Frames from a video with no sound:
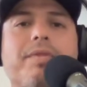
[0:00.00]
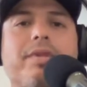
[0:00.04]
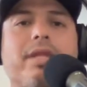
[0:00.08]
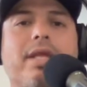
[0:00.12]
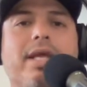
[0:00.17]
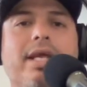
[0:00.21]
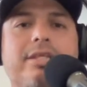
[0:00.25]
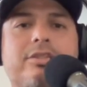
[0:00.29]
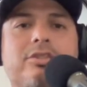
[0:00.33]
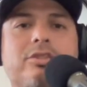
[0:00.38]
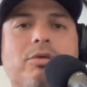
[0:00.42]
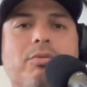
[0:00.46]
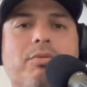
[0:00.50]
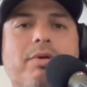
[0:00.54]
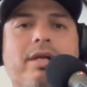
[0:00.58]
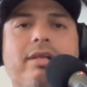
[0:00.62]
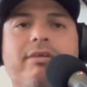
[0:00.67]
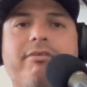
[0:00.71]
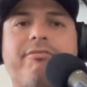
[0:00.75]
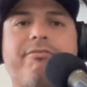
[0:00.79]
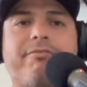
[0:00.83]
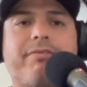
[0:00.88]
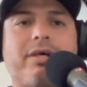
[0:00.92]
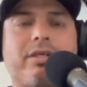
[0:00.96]
It's
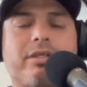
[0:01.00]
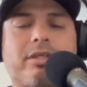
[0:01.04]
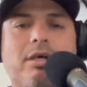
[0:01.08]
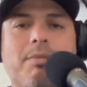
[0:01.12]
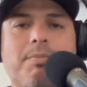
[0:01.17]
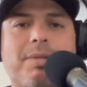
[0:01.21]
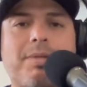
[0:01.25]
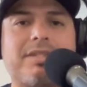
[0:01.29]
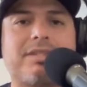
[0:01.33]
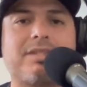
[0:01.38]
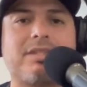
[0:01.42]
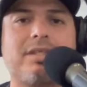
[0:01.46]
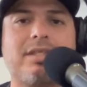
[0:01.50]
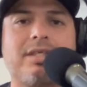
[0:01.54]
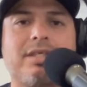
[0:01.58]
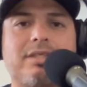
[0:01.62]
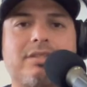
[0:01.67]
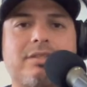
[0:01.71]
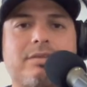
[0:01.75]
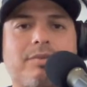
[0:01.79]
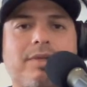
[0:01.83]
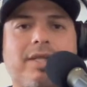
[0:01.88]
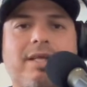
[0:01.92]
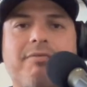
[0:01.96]
already fucked up as it
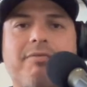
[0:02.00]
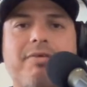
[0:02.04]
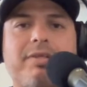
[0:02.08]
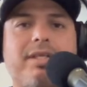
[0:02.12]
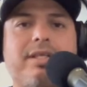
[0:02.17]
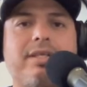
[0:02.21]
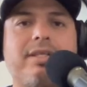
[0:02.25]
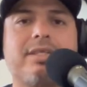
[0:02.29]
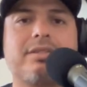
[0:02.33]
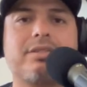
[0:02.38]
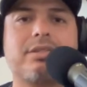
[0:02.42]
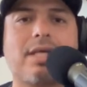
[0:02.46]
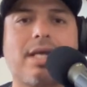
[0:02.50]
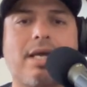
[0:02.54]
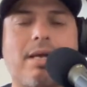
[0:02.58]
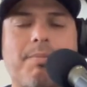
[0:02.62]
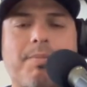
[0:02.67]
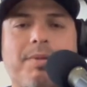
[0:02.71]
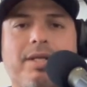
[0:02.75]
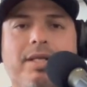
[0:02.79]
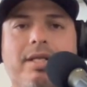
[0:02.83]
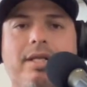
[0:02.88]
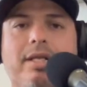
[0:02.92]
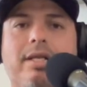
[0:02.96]
is with everything that's
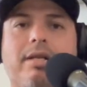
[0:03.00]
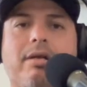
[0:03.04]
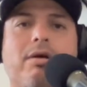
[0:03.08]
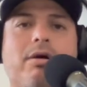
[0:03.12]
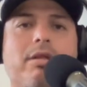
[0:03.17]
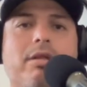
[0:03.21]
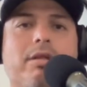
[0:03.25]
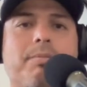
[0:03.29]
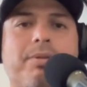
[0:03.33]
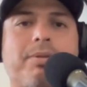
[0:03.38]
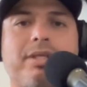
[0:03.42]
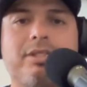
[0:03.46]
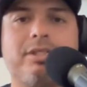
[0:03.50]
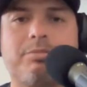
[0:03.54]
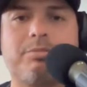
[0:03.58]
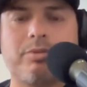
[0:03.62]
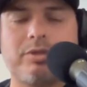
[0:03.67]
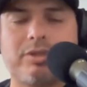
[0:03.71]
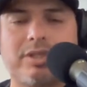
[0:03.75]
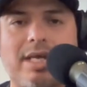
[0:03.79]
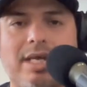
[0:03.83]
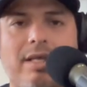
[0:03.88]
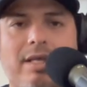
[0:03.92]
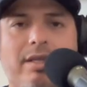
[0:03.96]
happening and all the police
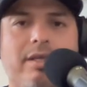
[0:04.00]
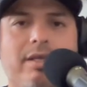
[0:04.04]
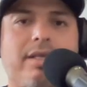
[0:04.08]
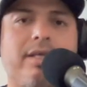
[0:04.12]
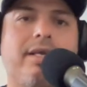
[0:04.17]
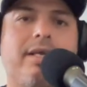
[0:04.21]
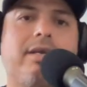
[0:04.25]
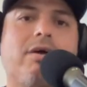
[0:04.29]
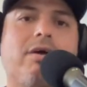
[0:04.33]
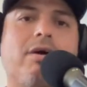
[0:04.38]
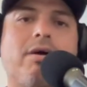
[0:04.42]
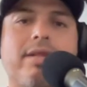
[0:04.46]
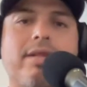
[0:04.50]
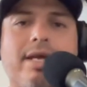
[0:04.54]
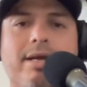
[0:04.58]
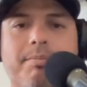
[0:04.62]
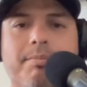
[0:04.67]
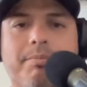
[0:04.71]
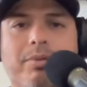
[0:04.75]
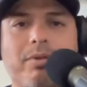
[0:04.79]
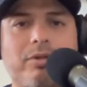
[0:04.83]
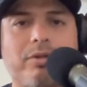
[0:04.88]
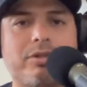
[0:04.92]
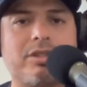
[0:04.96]
brutality and all
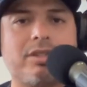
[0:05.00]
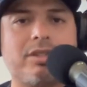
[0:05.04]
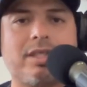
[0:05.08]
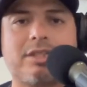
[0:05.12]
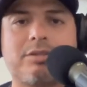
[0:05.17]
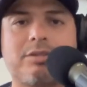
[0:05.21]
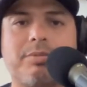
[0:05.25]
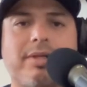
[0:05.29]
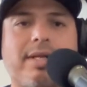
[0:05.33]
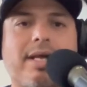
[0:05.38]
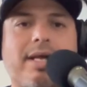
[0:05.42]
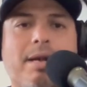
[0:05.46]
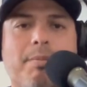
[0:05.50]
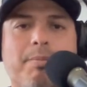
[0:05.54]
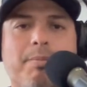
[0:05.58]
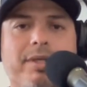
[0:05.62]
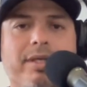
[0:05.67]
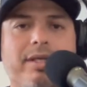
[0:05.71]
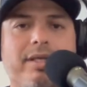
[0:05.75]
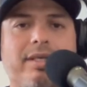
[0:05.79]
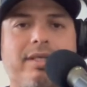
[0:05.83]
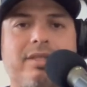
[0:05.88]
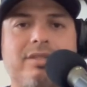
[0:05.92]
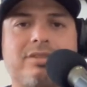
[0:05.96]
that bullshit that's been
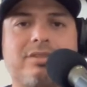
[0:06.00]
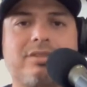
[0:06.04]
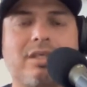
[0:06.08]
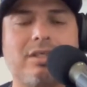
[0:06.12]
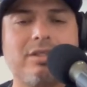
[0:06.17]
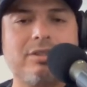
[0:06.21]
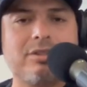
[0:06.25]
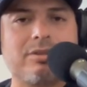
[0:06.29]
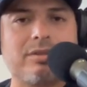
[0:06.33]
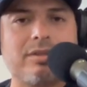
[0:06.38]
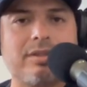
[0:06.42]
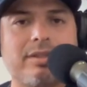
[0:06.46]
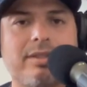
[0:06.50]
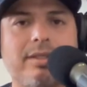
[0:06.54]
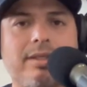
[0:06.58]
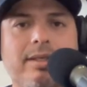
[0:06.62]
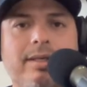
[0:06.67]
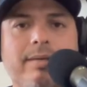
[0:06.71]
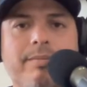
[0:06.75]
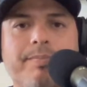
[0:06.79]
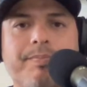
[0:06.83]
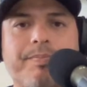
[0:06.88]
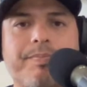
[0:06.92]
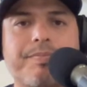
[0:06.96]
happening in this country.
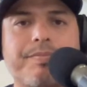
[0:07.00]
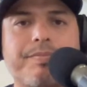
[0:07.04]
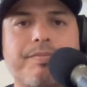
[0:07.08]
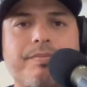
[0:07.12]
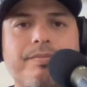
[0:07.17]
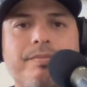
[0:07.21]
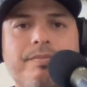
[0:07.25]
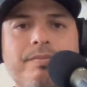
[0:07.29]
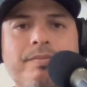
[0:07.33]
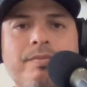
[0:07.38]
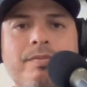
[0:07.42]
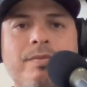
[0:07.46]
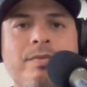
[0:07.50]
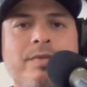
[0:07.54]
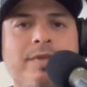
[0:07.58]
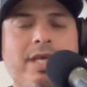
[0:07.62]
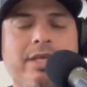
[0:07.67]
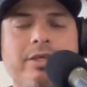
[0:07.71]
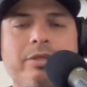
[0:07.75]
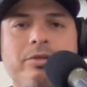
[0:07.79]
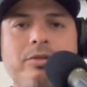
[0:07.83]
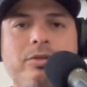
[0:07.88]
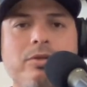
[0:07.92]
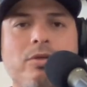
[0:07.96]

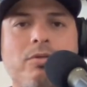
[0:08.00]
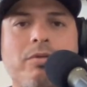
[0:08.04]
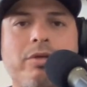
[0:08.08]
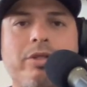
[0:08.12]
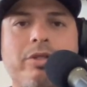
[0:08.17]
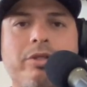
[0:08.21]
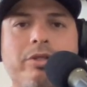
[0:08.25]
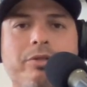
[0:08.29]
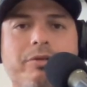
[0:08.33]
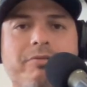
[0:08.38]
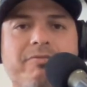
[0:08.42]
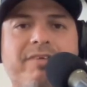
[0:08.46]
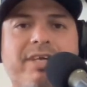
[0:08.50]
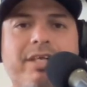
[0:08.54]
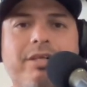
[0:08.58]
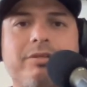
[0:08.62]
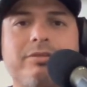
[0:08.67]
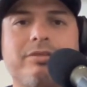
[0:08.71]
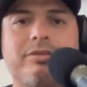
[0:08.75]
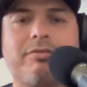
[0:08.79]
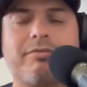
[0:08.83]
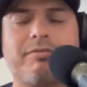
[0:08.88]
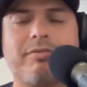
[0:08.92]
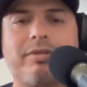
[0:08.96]
That you go and you do
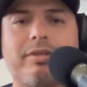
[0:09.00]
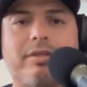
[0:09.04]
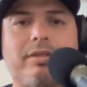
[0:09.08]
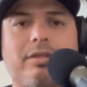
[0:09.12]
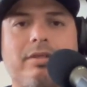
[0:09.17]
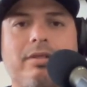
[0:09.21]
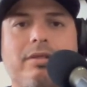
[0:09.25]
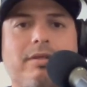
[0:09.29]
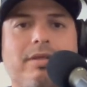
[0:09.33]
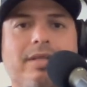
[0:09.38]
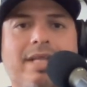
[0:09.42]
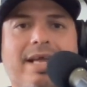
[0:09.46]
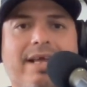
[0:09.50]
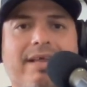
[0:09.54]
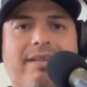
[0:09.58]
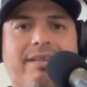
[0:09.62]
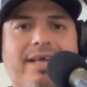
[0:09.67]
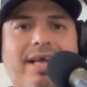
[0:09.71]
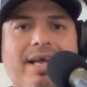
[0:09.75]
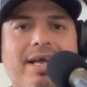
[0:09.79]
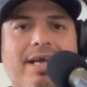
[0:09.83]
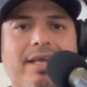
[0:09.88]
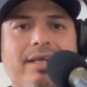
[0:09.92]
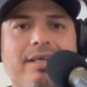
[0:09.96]
videos of like
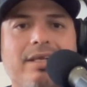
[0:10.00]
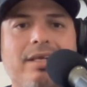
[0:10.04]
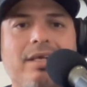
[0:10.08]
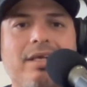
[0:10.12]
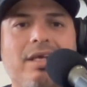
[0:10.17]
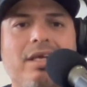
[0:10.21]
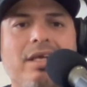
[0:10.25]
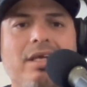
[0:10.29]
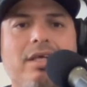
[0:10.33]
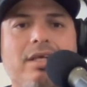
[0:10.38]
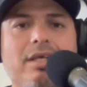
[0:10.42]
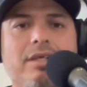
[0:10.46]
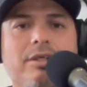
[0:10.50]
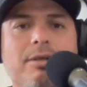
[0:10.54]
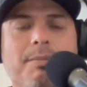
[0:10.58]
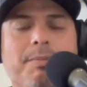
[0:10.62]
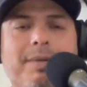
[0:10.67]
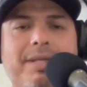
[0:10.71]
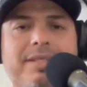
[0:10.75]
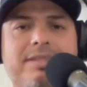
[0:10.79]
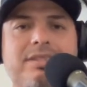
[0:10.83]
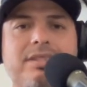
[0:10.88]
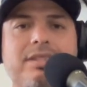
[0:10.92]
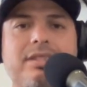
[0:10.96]
that, you're
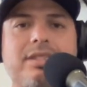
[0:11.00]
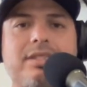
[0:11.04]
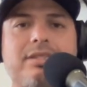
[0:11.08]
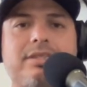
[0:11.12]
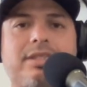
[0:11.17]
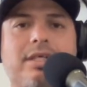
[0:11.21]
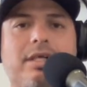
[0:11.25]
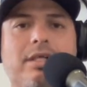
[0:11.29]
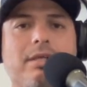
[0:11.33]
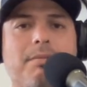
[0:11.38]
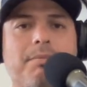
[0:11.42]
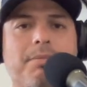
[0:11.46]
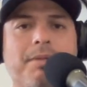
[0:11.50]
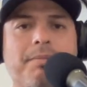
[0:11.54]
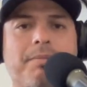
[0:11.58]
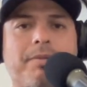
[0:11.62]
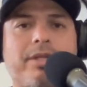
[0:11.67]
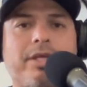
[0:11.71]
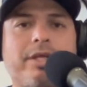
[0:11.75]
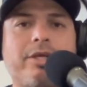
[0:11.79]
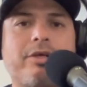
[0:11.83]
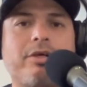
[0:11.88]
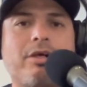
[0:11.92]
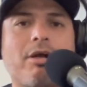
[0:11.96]
basically telling people
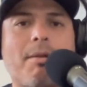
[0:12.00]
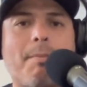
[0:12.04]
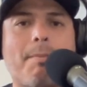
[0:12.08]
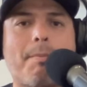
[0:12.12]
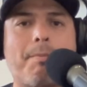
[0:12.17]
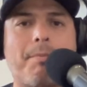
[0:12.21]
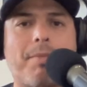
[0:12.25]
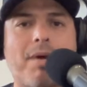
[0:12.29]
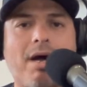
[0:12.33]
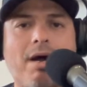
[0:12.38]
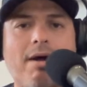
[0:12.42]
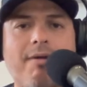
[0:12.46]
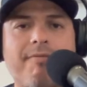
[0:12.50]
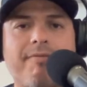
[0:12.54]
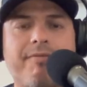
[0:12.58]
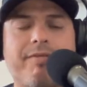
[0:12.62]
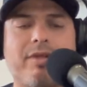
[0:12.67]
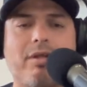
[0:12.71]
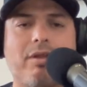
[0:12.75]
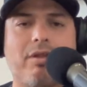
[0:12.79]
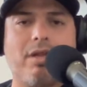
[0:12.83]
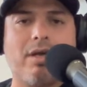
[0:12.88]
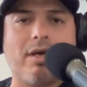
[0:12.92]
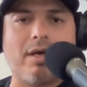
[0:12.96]
that you're above
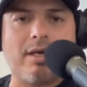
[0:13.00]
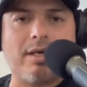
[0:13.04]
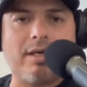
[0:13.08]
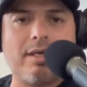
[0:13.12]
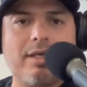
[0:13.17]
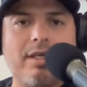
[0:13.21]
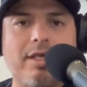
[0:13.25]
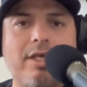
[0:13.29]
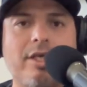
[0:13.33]
the law.